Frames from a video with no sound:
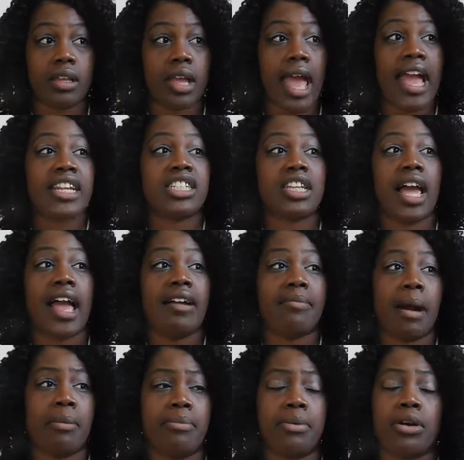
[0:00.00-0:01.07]
actually I have
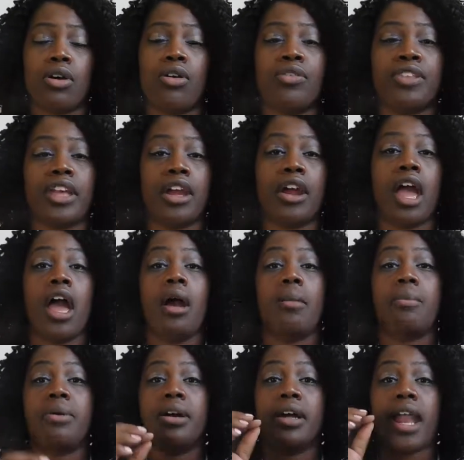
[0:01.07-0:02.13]
my book over there,
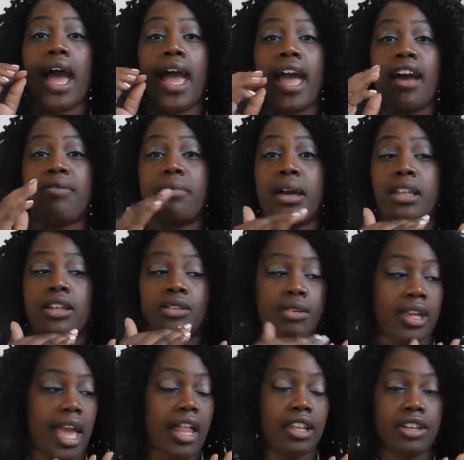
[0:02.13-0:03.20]
but I have my little
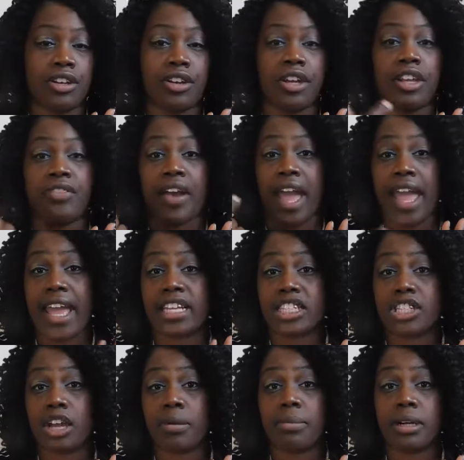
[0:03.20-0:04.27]
calendar, and if I had
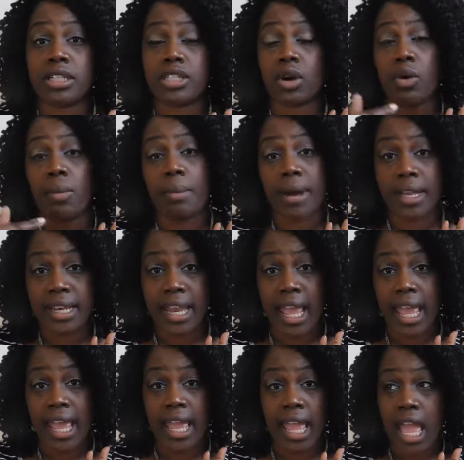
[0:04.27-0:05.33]
Starbucks on
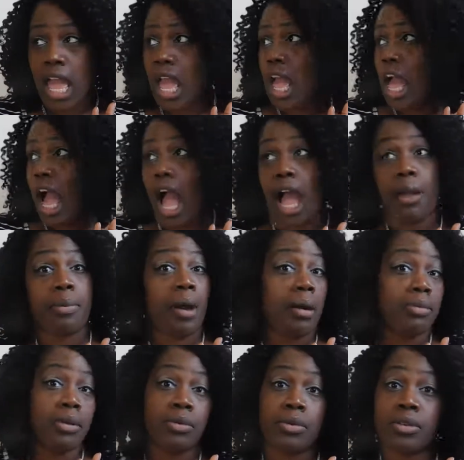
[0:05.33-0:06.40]
Monday, I
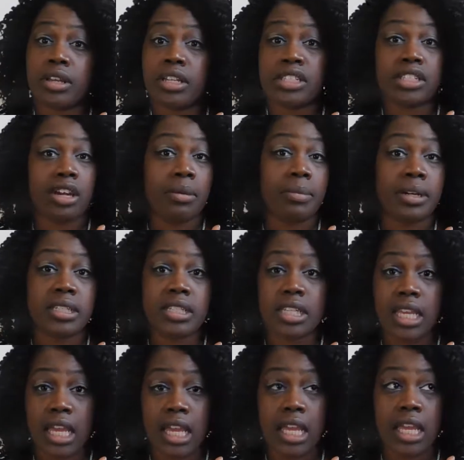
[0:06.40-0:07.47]
probably won't get Starbucks
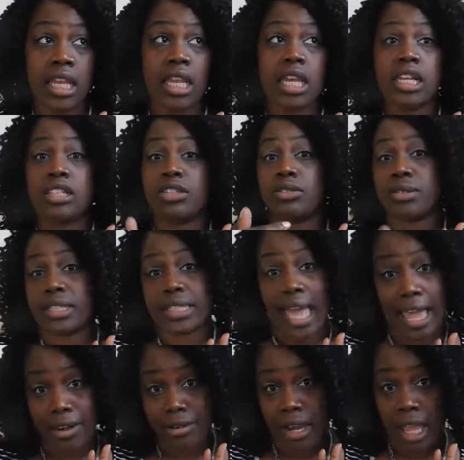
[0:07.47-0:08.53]
again till
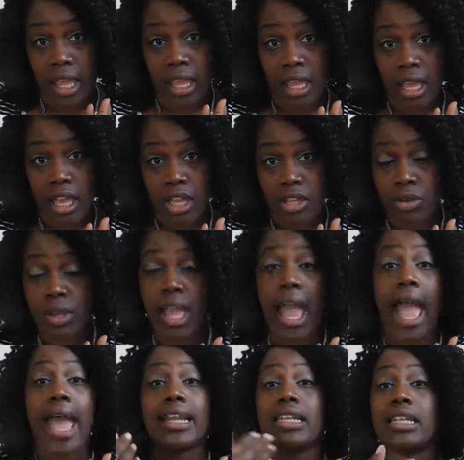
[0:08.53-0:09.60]
Saturday. Okay, I
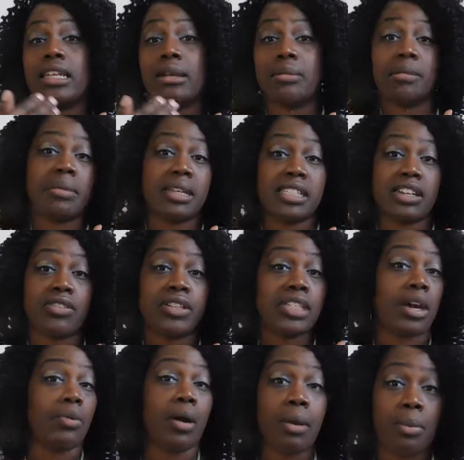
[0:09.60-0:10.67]
had to limit myself, because
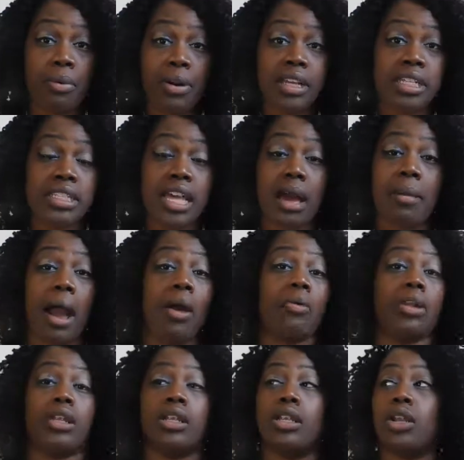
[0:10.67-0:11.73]
at one point in time I
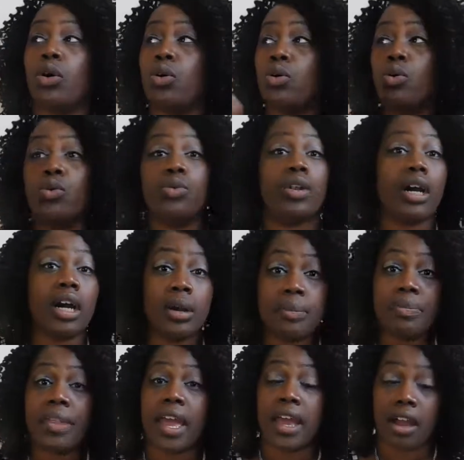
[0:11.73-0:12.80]
would load
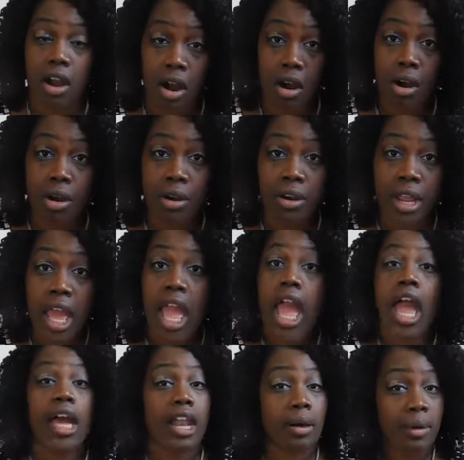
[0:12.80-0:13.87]
up that card
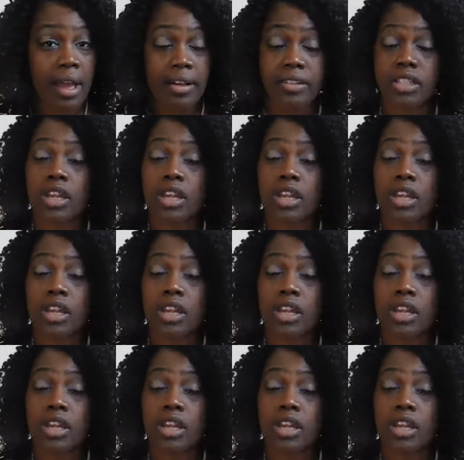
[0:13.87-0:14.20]
and I would have